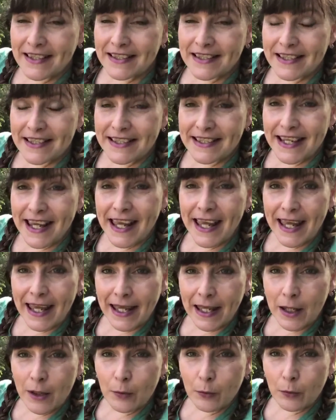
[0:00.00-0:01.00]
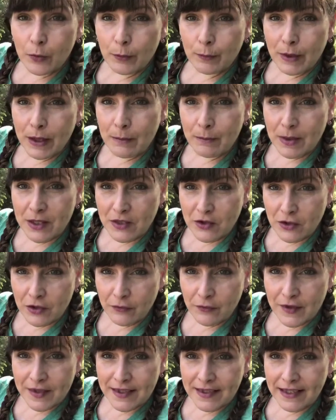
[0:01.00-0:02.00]
today would be
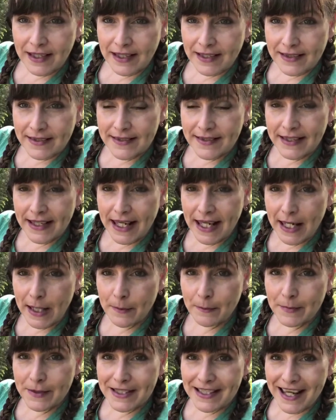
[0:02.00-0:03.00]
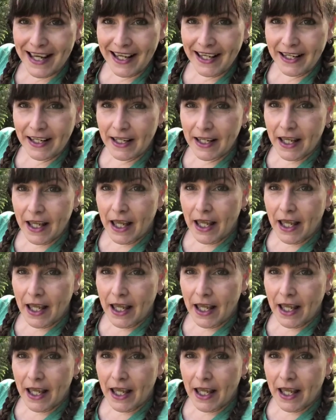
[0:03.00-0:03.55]
Mischievous Kids Camp Day.